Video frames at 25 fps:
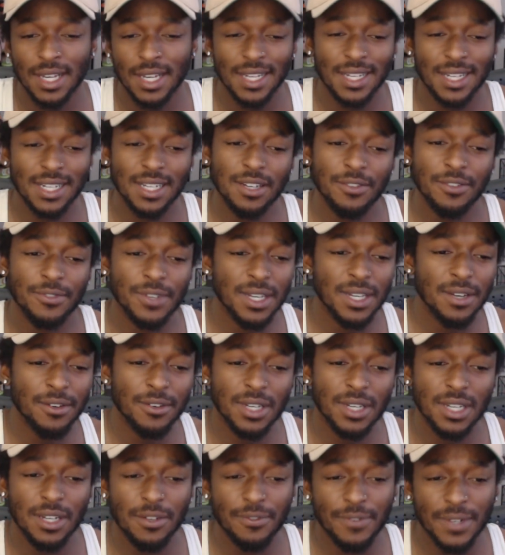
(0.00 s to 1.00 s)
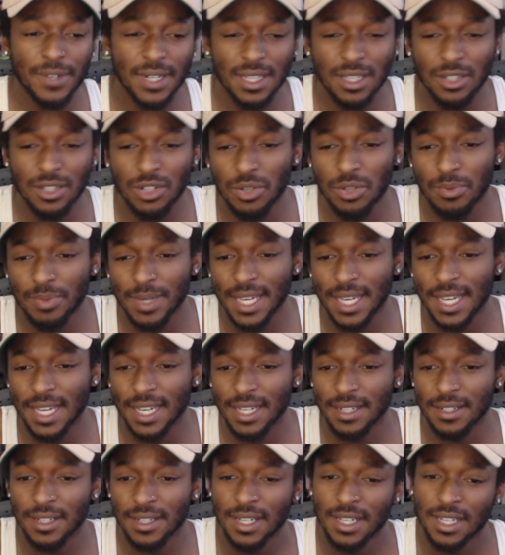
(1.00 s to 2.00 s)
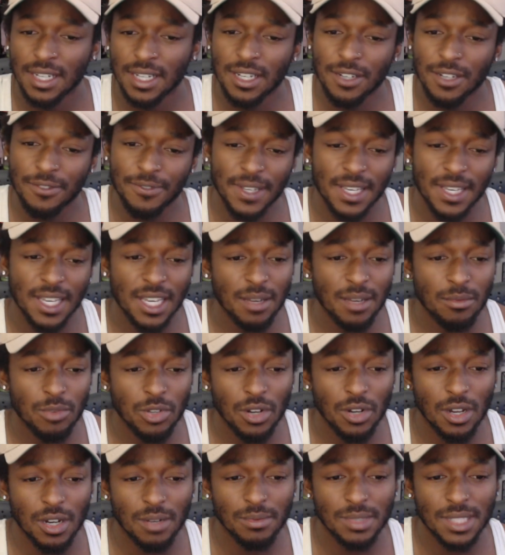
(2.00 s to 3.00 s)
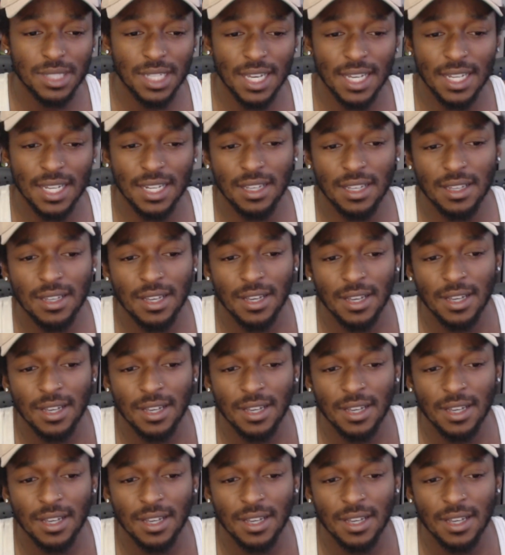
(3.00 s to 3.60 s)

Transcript: good for the little man. Good for him, you know what I'm saying?